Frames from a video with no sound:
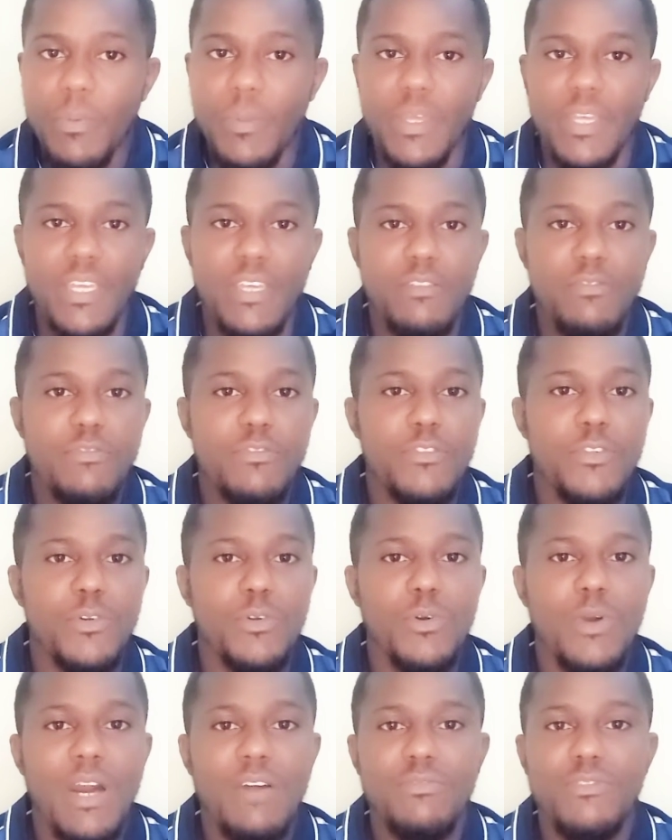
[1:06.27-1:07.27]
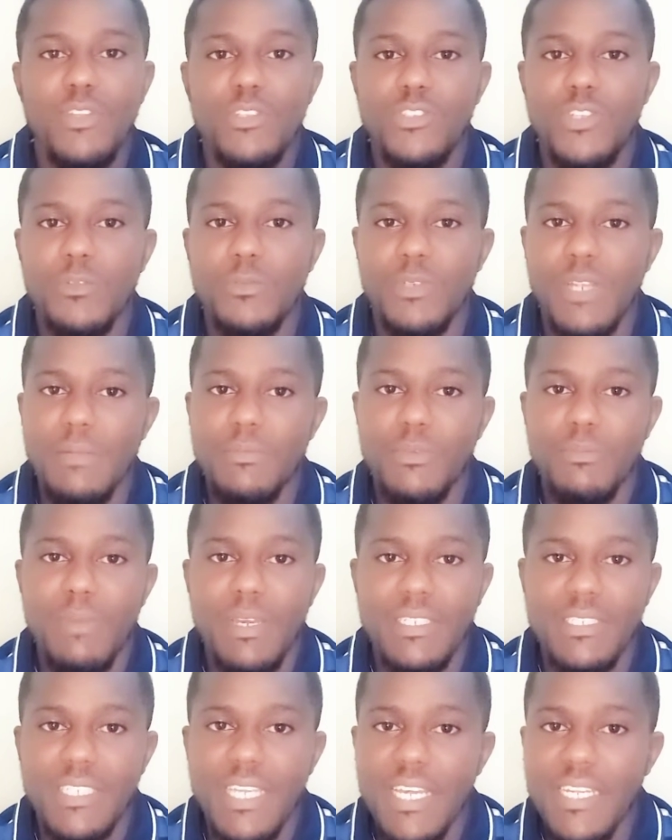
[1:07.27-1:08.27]
If you have not subscribed to my
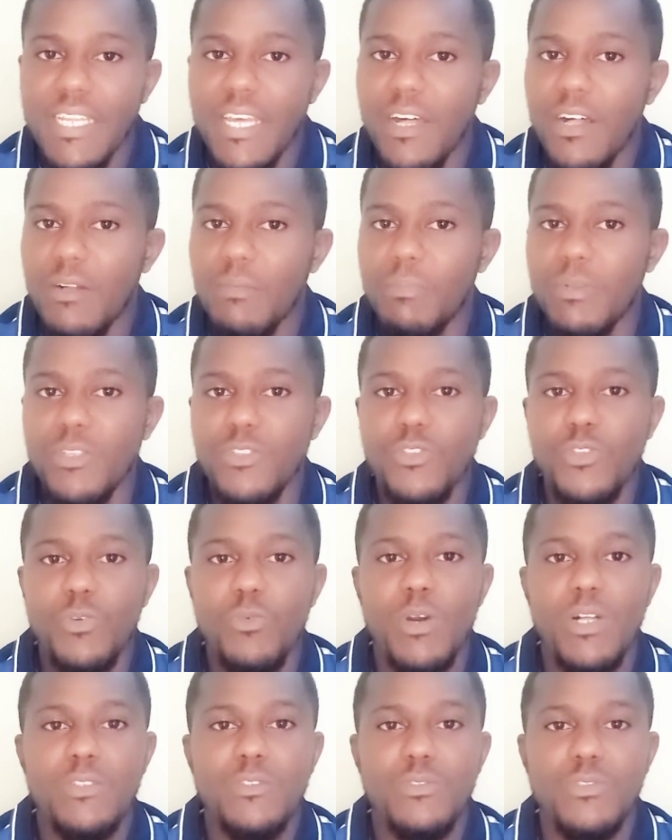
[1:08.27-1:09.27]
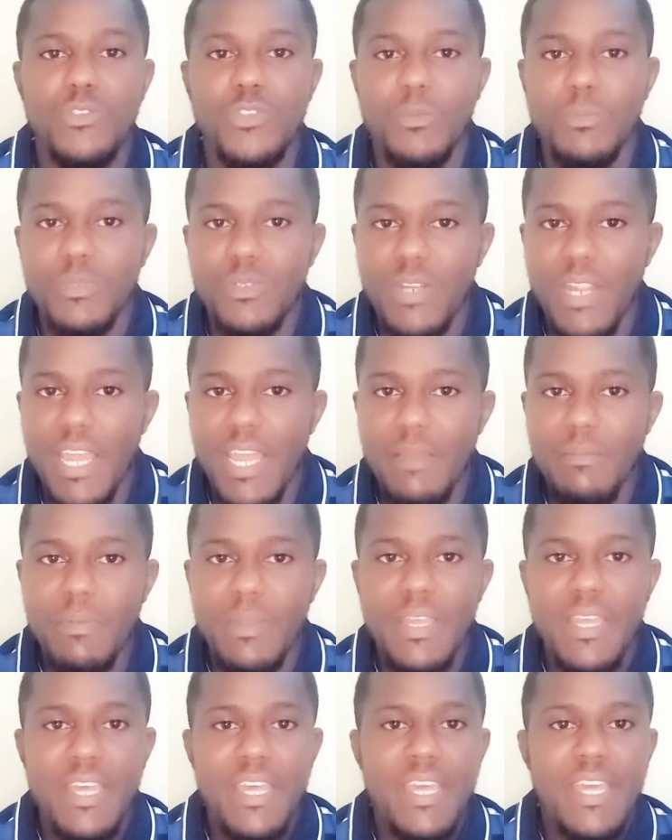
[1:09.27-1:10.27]
channel, please do well to subscribe.
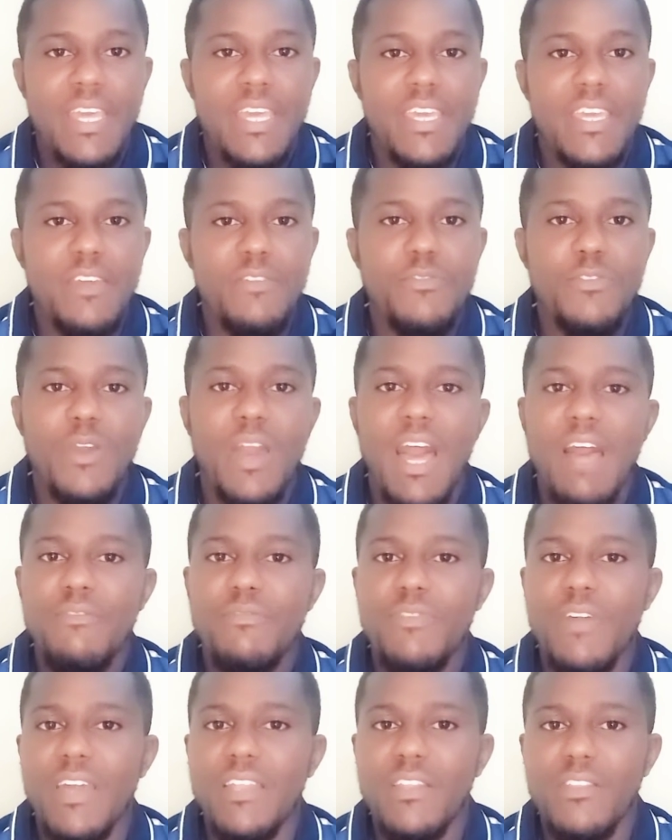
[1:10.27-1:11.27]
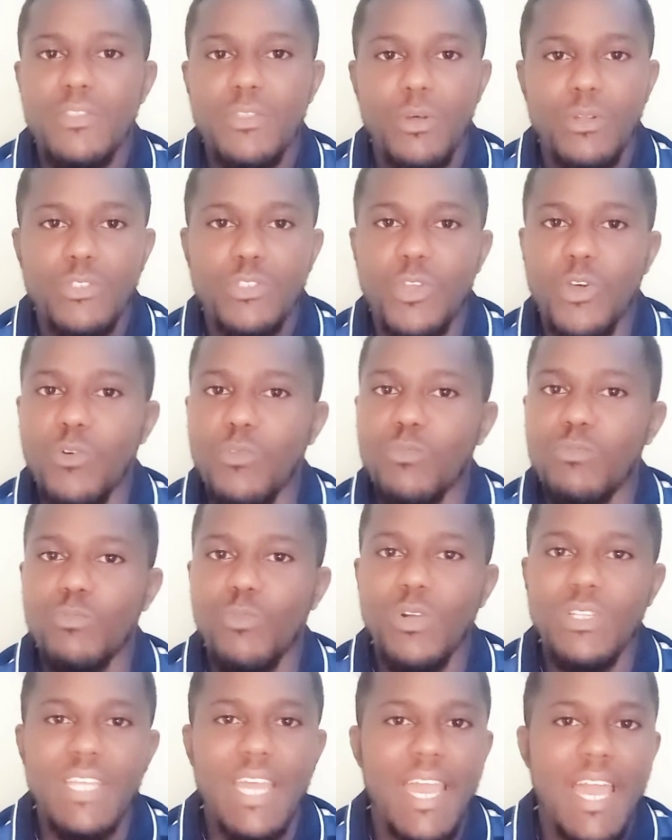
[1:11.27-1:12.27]
If you have any thoughts on
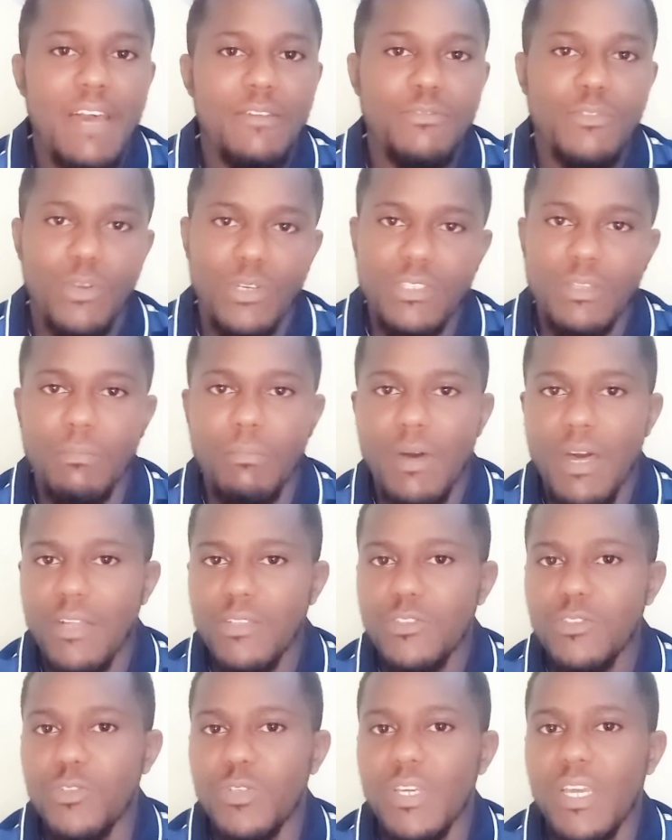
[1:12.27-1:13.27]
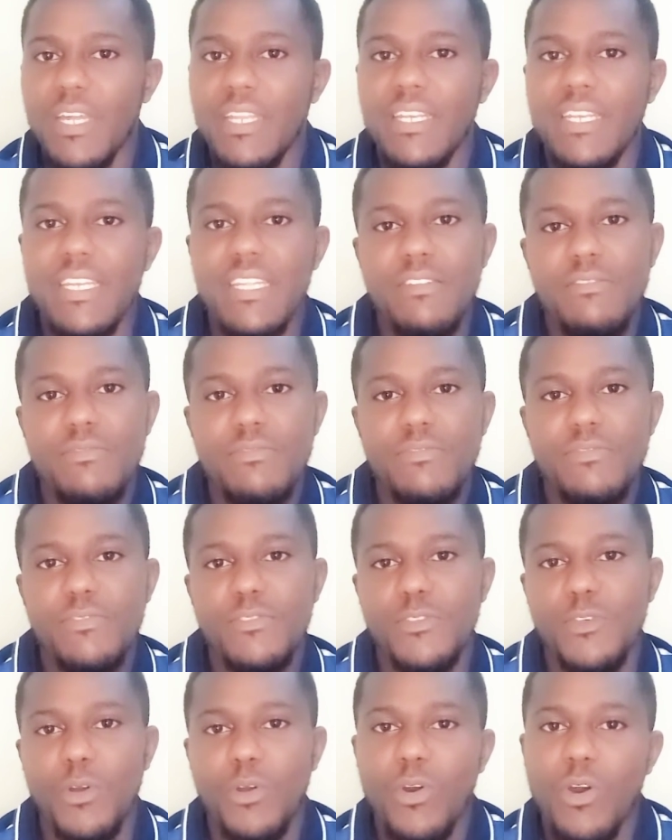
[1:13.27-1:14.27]
what I have talked about, you can leave
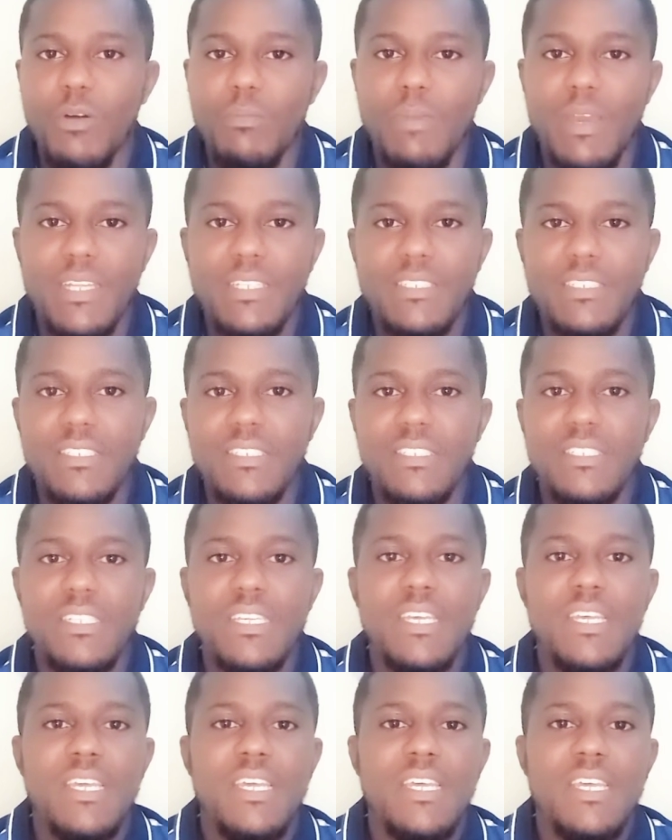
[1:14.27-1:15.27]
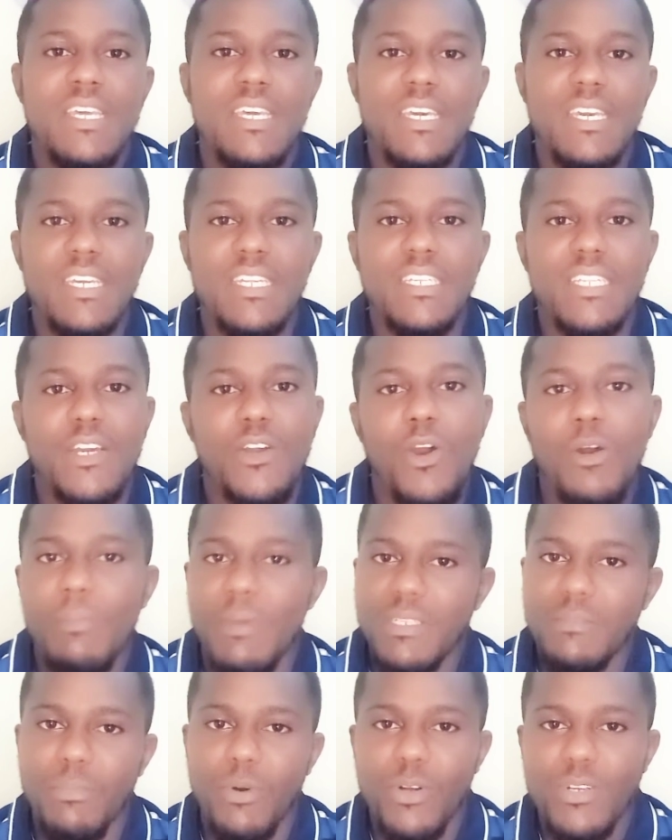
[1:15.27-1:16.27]
your comments in the
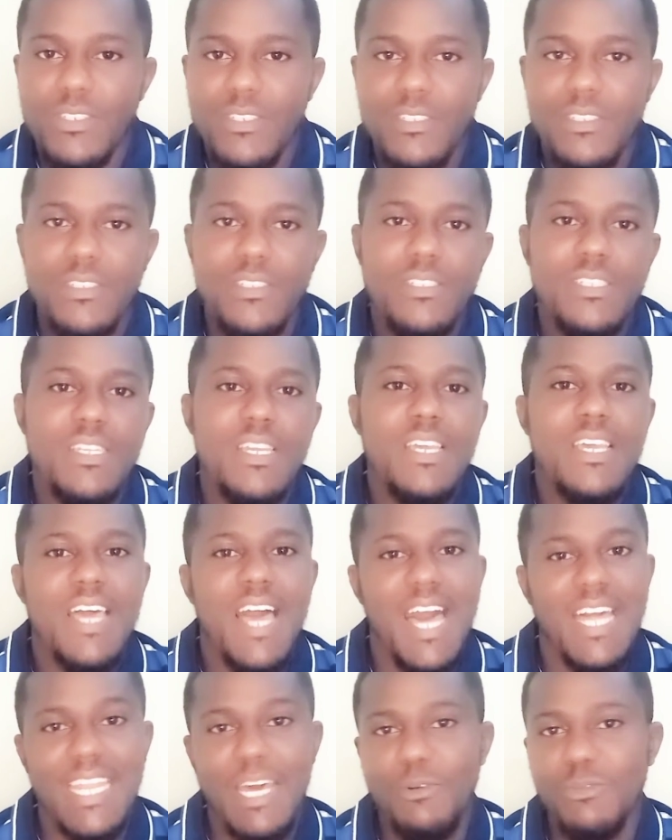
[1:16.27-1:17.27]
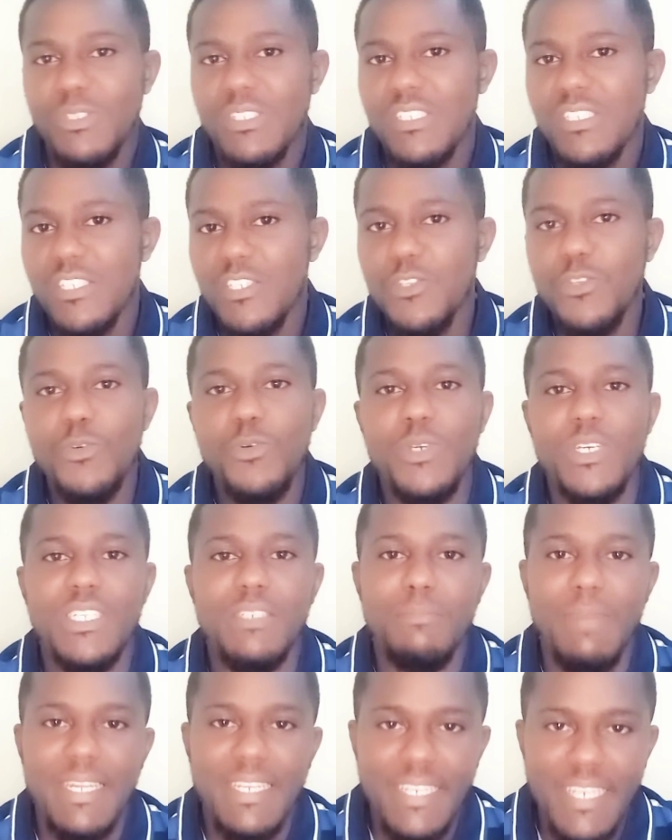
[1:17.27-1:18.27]
comment box, and I'll see you in
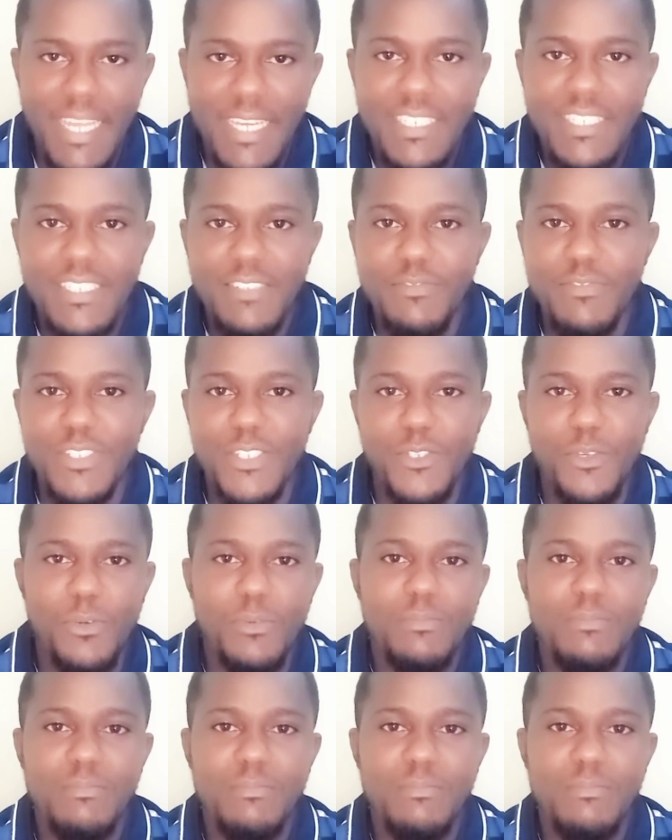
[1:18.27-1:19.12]
my next video.